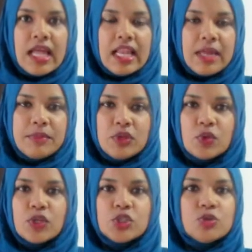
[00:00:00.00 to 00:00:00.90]
Let me know
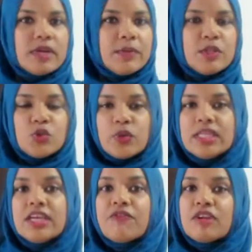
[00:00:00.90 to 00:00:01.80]
what you might be
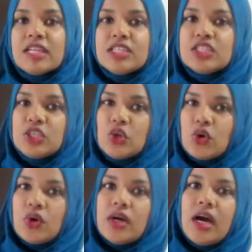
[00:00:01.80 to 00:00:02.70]
doing differently to
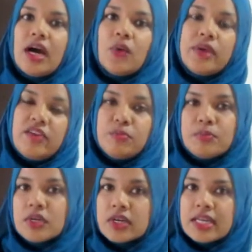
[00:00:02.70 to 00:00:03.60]
your way
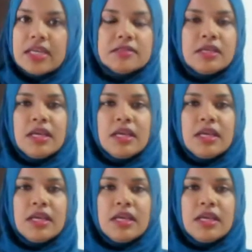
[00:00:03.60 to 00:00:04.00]
of cooking it.